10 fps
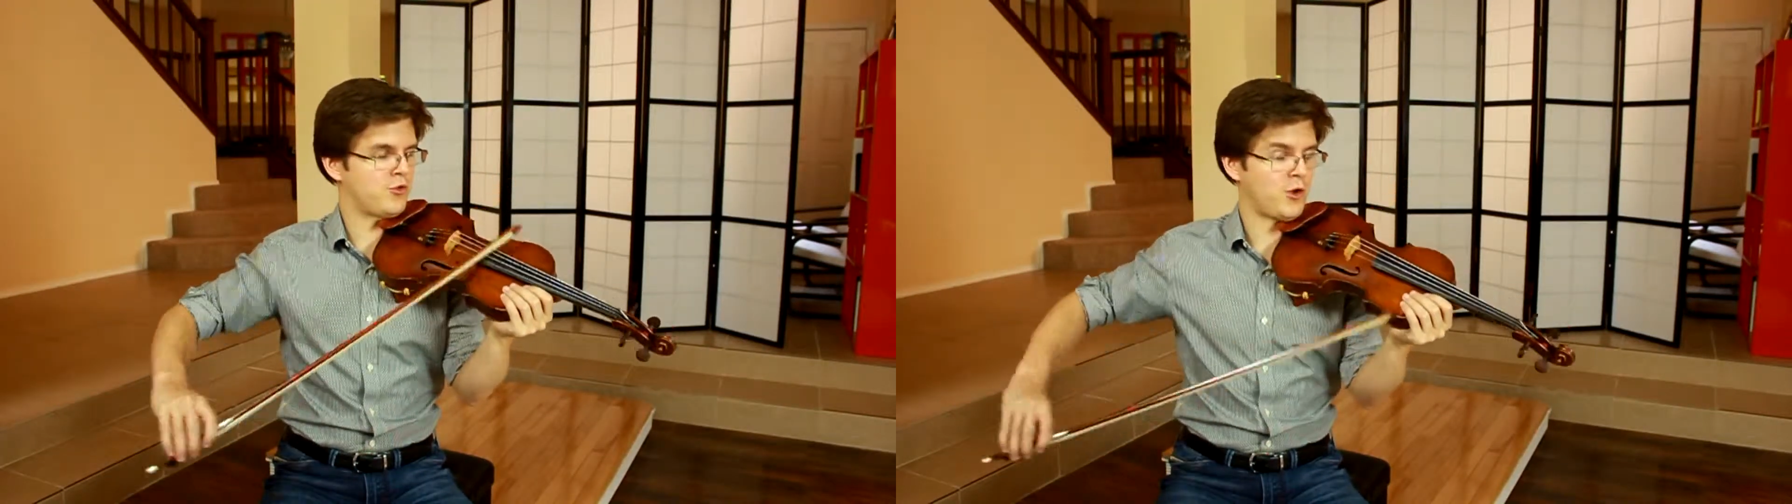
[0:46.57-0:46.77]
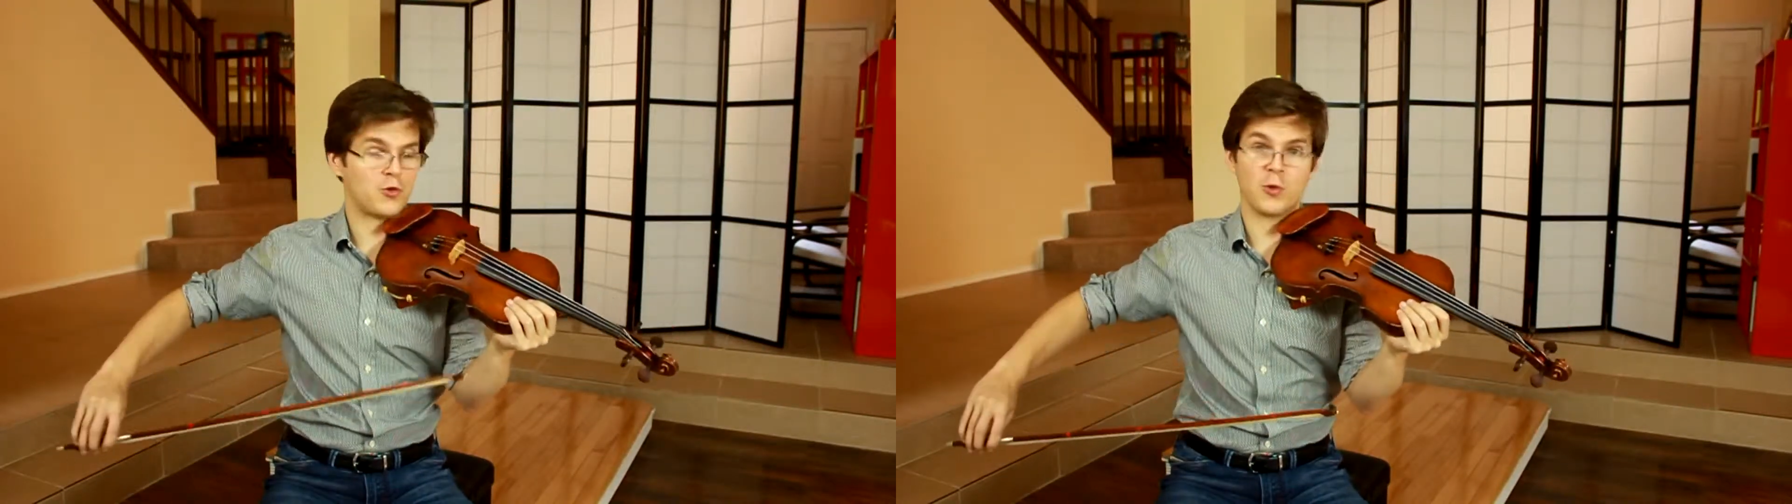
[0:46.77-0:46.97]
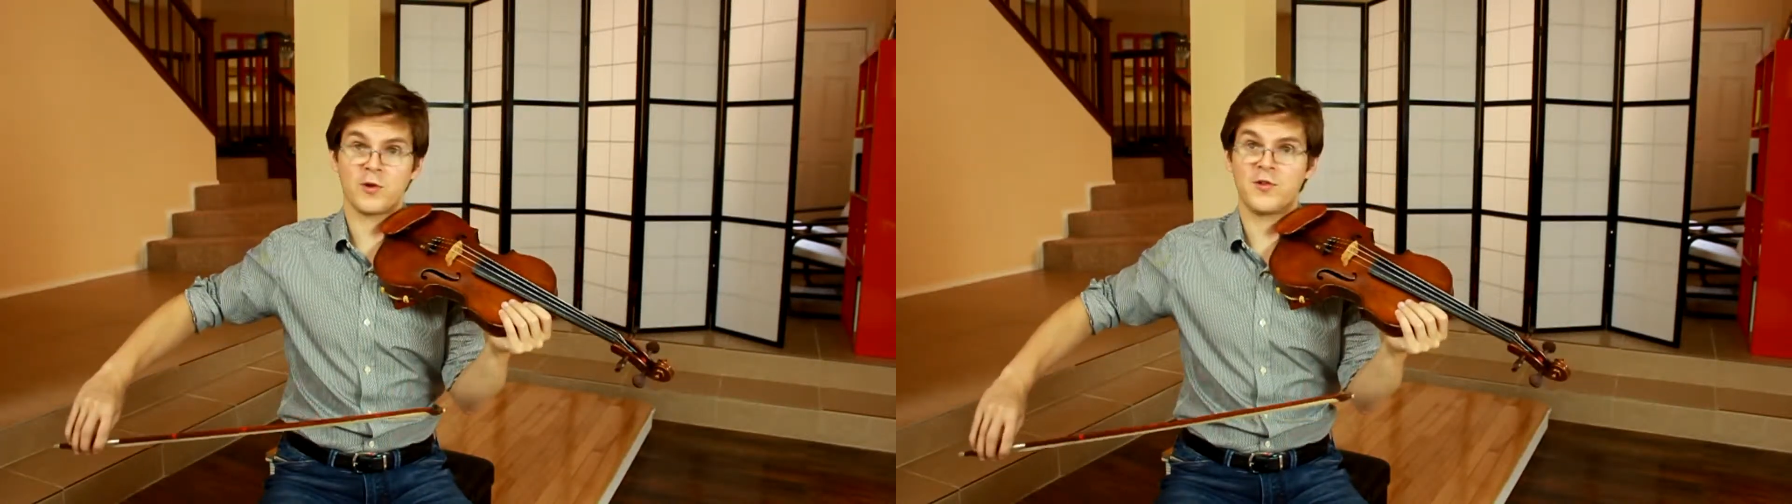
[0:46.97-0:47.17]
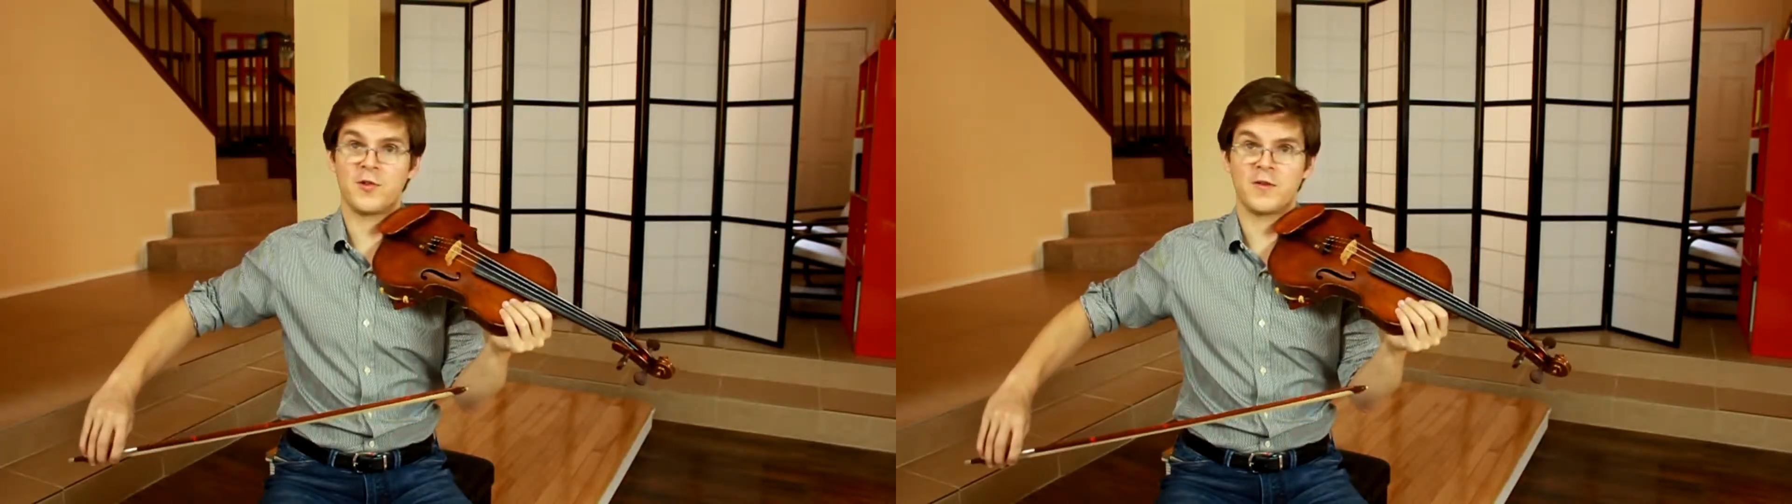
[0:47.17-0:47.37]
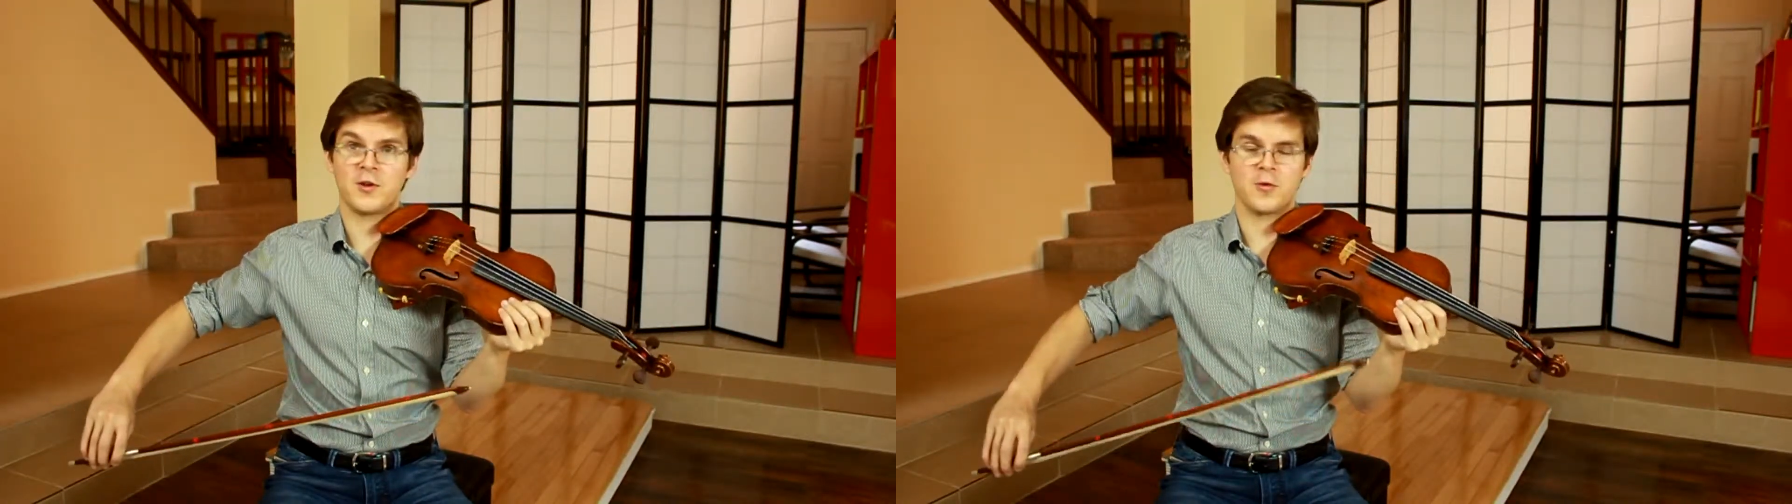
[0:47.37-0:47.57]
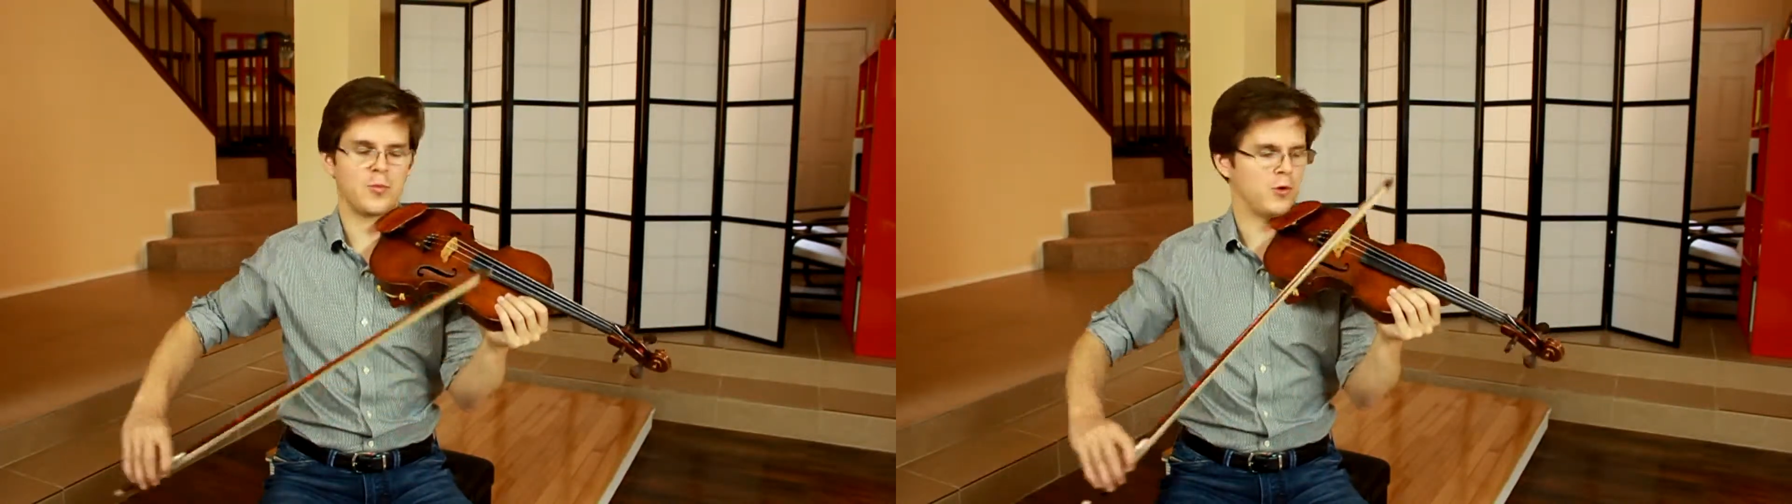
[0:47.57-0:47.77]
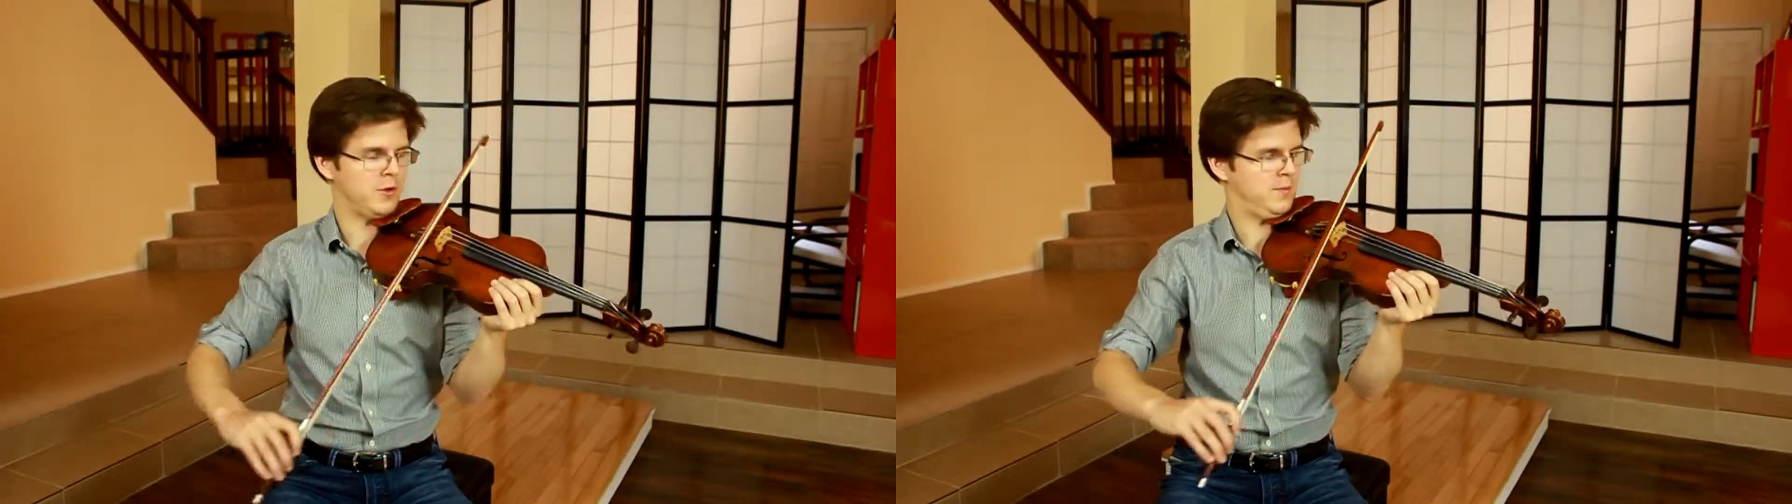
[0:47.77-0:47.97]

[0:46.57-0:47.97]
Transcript: out towards the fingerboard.